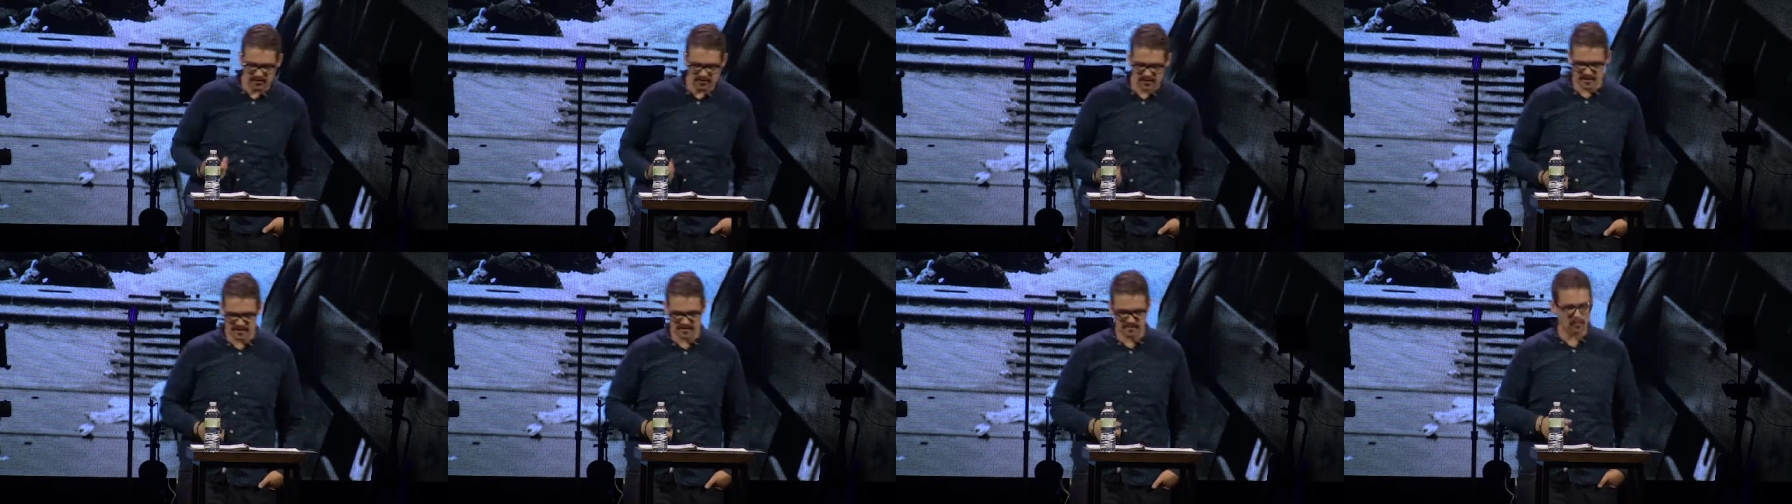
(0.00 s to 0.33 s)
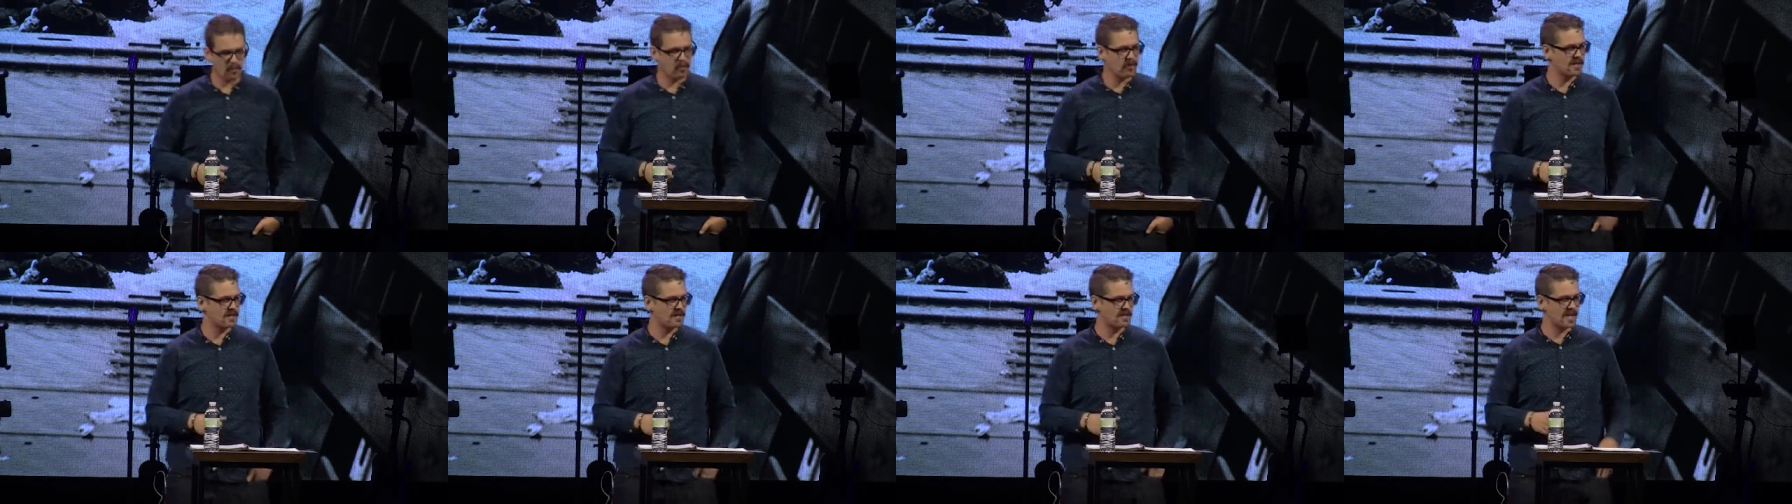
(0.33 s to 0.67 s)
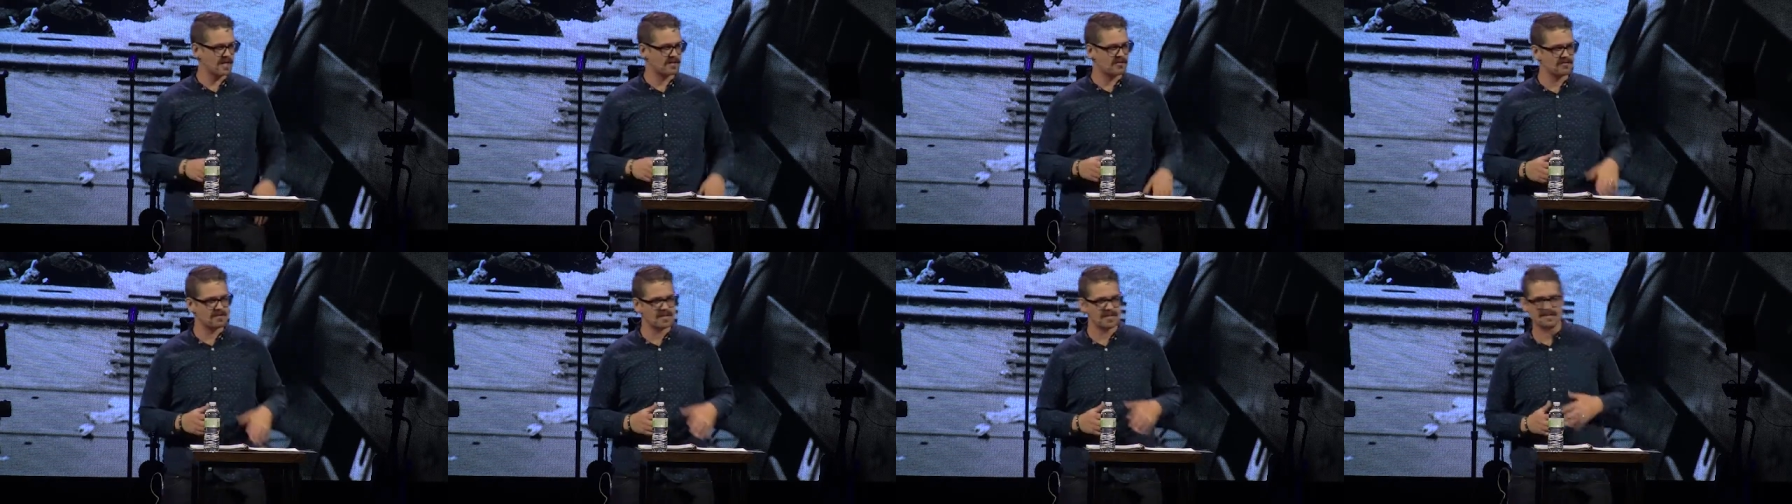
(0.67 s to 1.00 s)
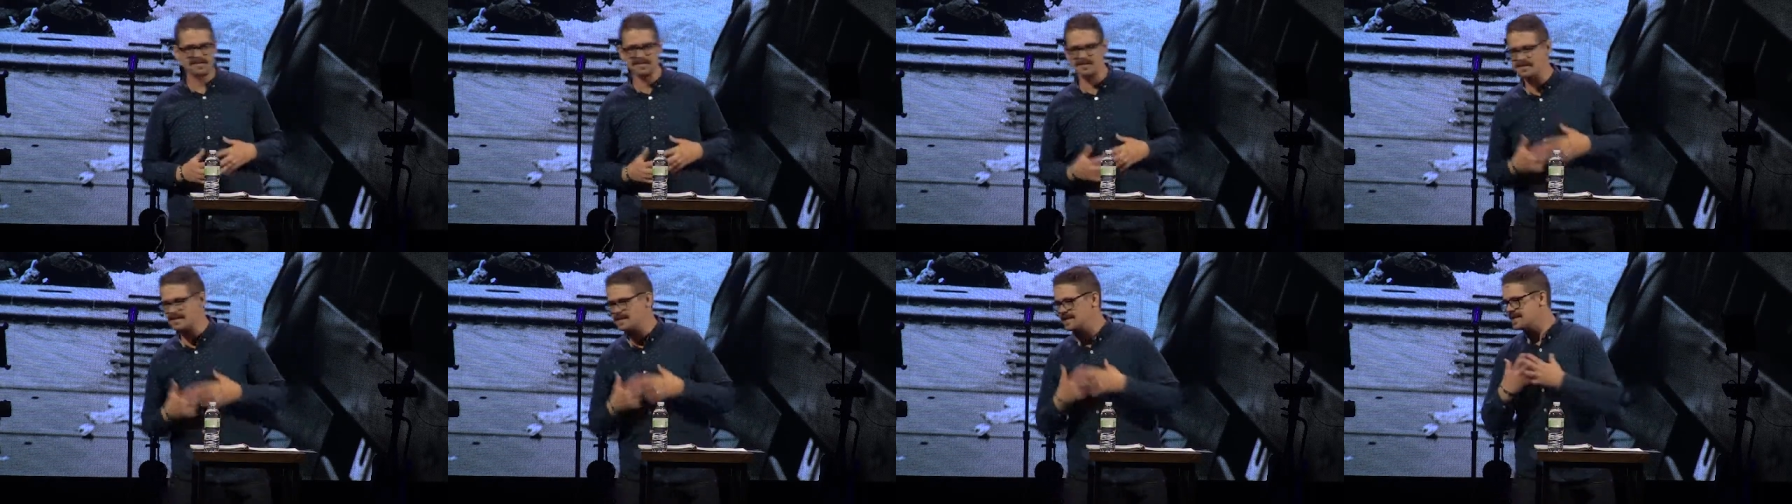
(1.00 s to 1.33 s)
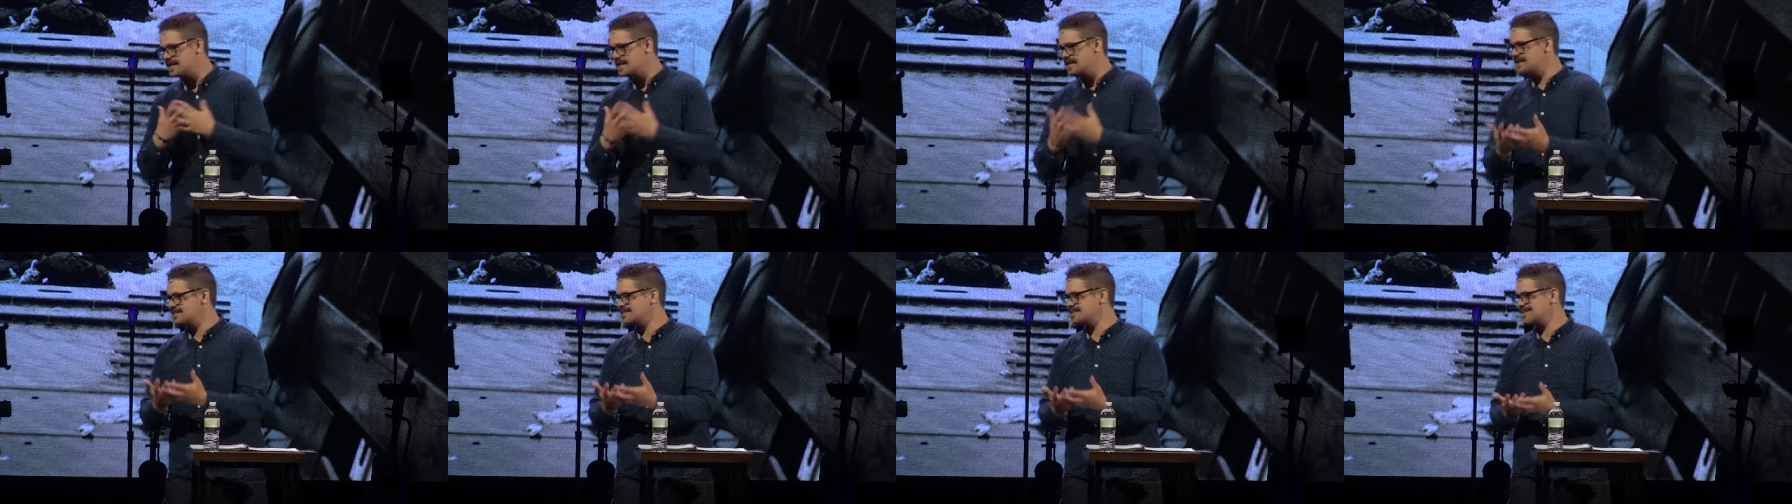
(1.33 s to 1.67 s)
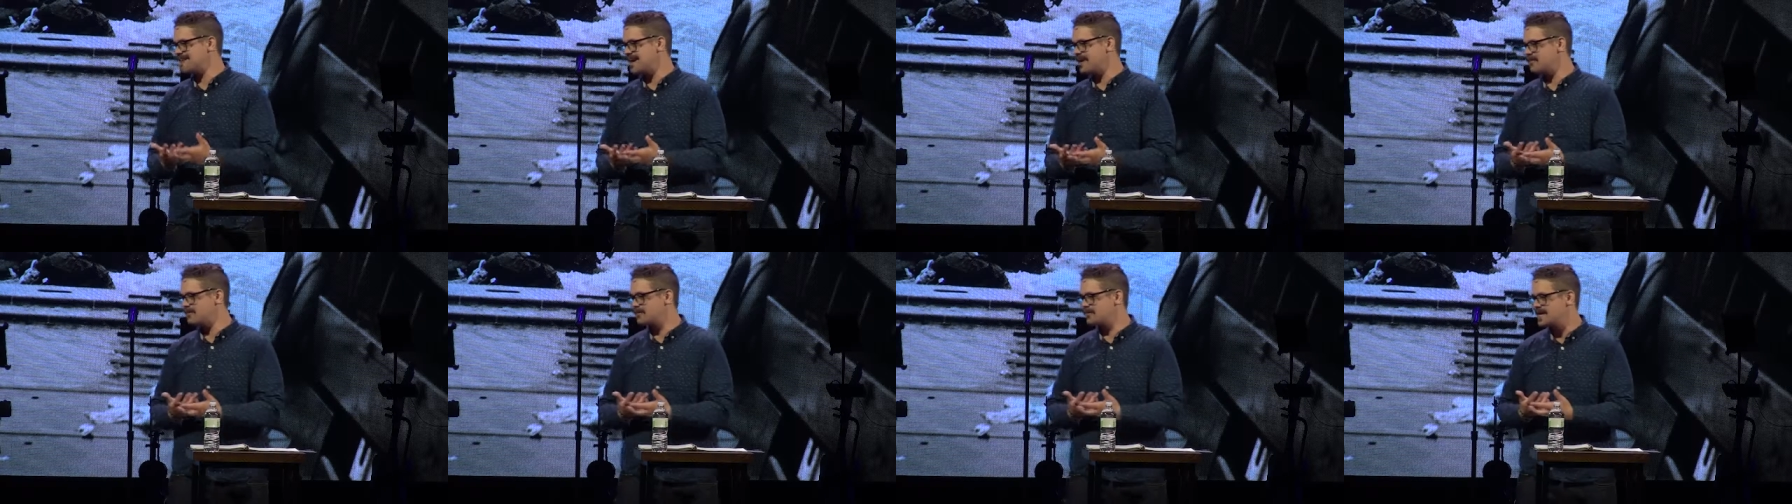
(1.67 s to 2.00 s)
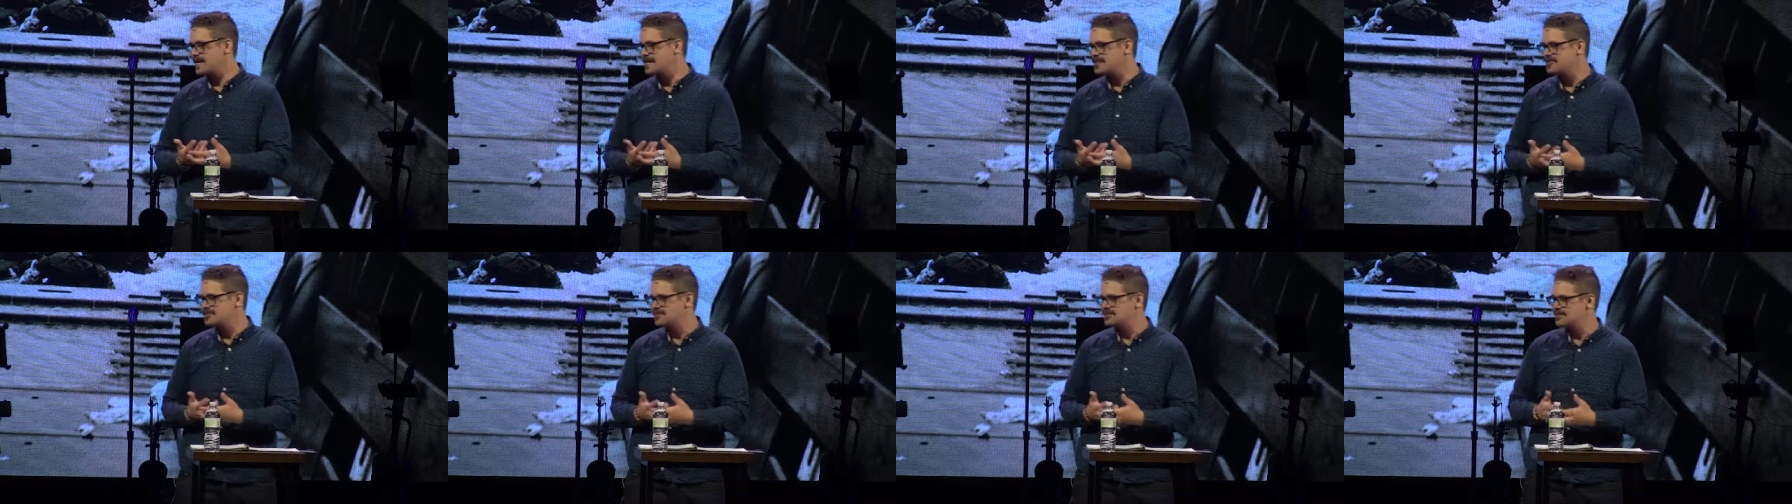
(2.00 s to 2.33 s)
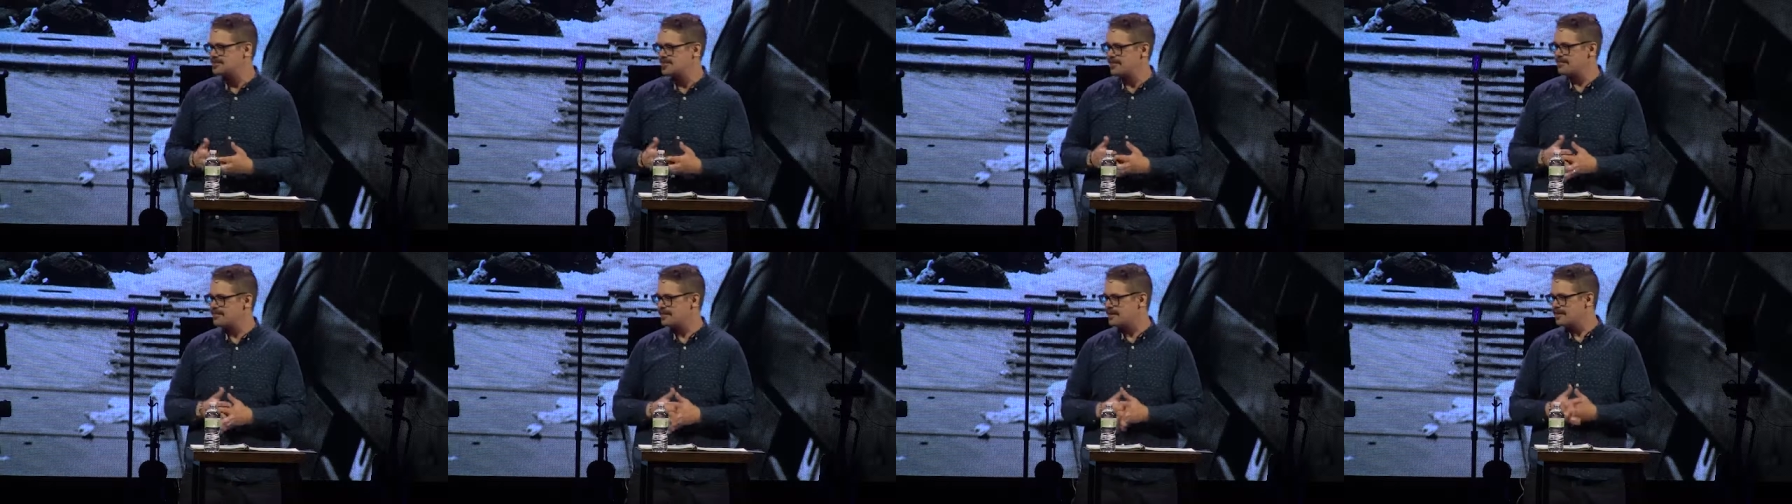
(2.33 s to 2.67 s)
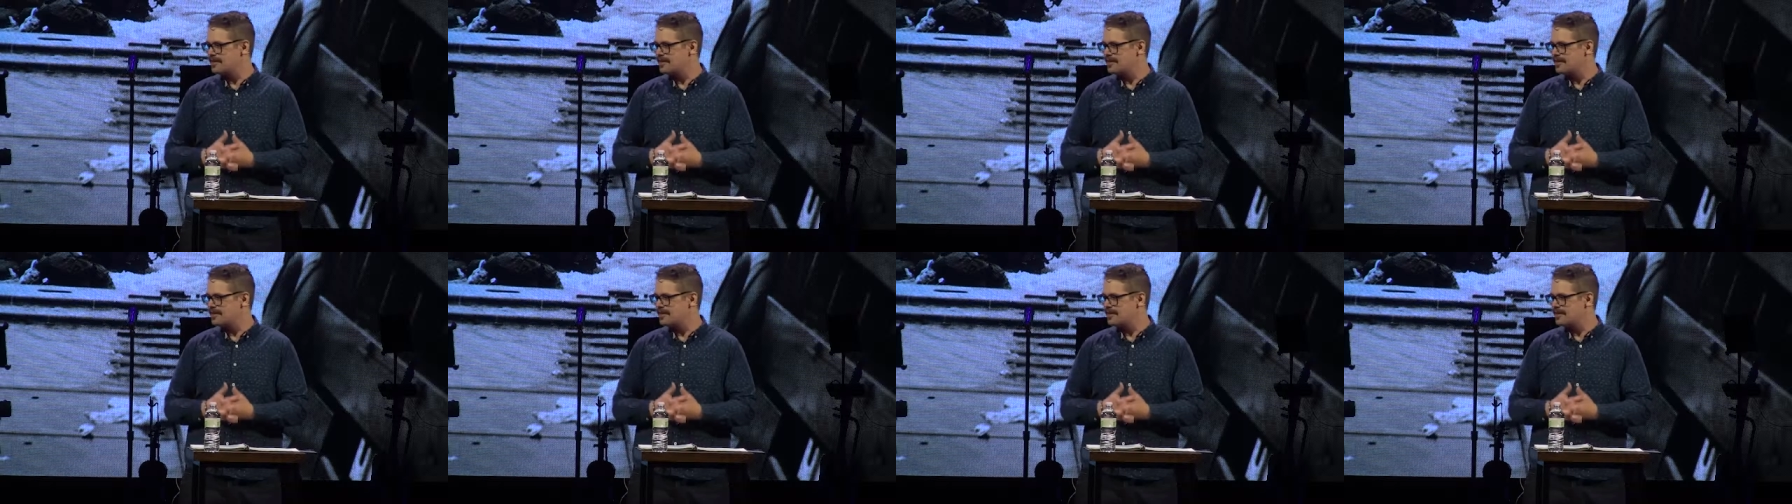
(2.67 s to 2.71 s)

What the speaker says: you this morning that you need to lean into that relationship.